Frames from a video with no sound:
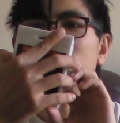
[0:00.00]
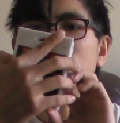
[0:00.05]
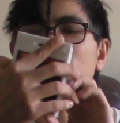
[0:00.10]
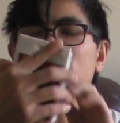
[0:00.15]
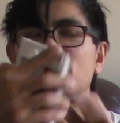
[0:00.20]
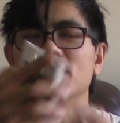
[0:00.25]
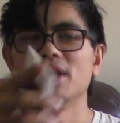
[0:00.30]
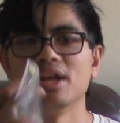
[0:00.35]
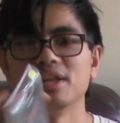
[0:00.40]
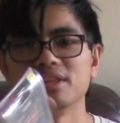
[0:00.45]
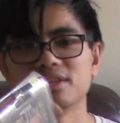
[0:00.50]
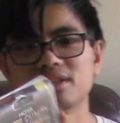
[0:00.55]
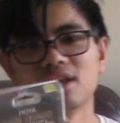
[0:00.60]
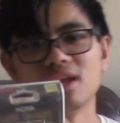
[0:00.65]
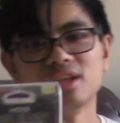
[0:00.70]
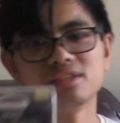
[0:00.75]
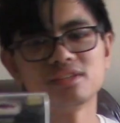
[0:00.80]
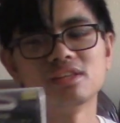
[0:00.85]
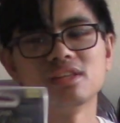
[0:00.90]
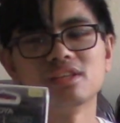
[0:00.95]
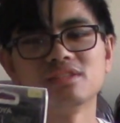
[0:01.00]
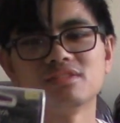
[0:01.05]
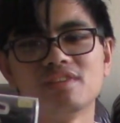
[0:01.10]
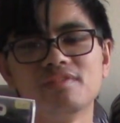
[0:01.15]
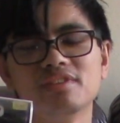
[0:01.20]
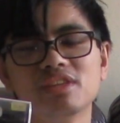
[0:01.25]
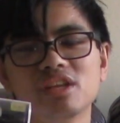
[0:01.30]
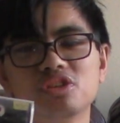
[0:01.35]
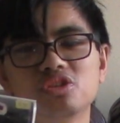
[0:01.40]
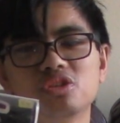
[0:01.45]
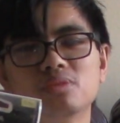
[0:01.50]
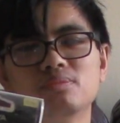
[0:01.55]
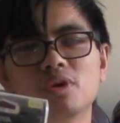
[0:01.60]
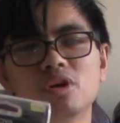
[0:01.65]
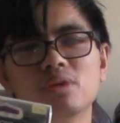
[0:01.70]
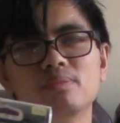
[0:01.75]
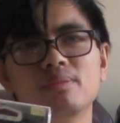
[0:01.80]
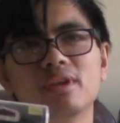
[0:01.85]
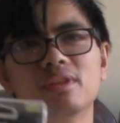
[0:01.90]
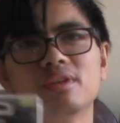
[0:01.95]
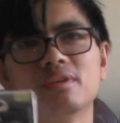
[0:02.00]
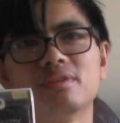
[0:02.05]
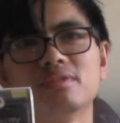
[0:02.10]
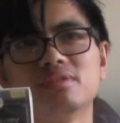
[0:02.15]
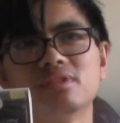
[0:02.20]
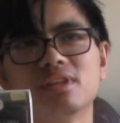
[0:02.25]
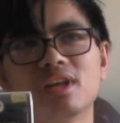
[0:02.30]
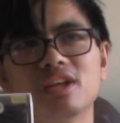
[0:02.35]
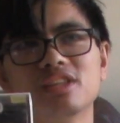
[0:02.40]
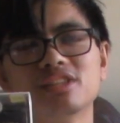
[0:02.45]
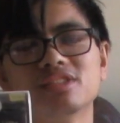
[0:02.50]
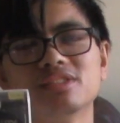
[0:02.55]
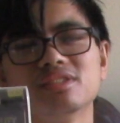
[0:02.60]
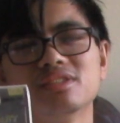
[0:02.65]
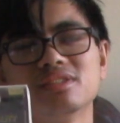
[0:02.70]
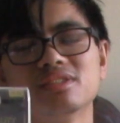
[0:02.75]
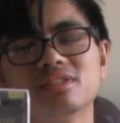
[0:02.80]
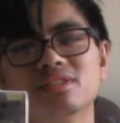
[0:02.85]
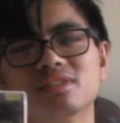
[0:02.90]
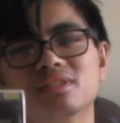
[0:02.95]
But it's on a 72mm lens,